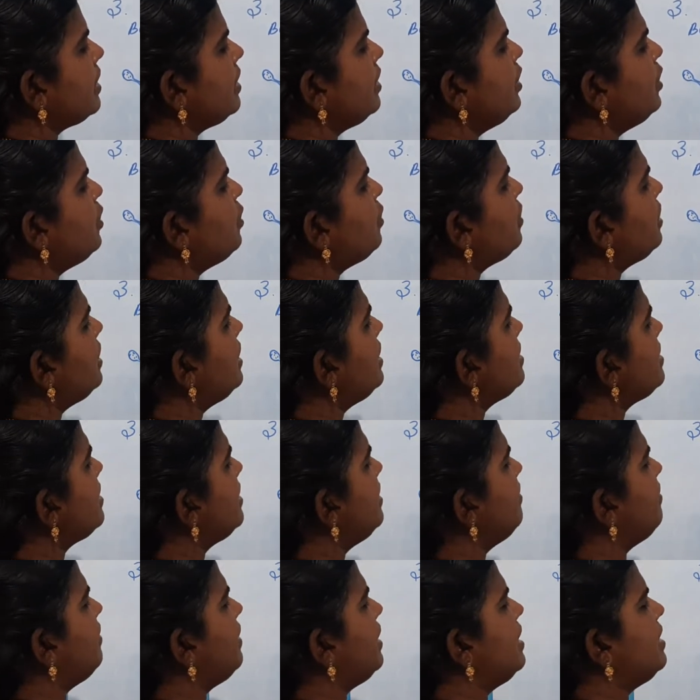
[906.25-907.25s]
nucleus
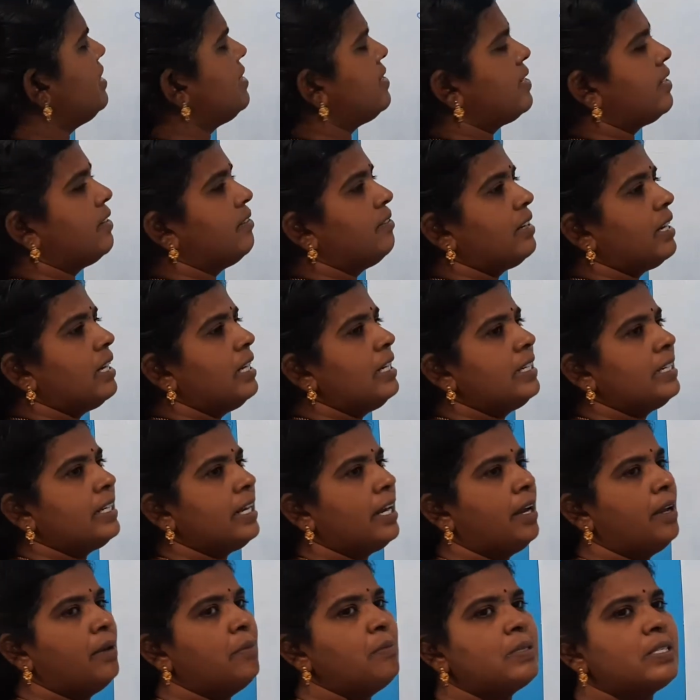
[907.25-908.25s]
divides several
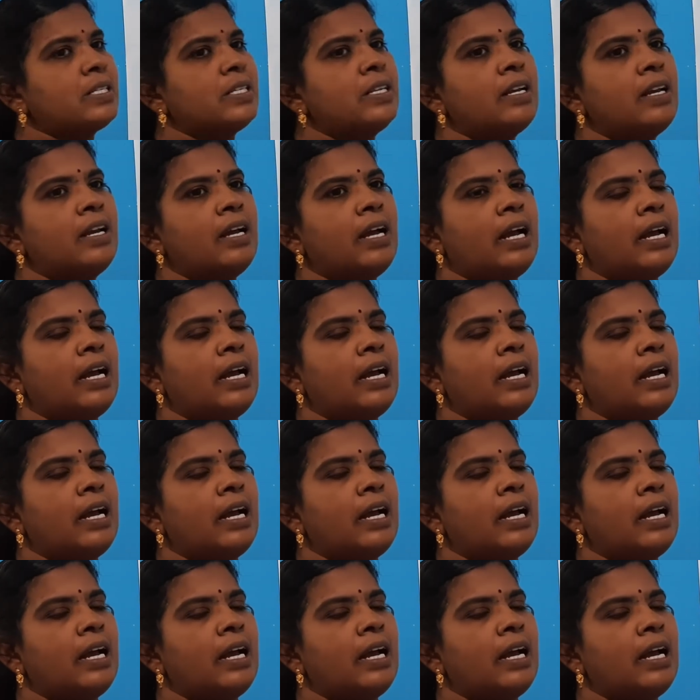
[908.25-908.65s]
times,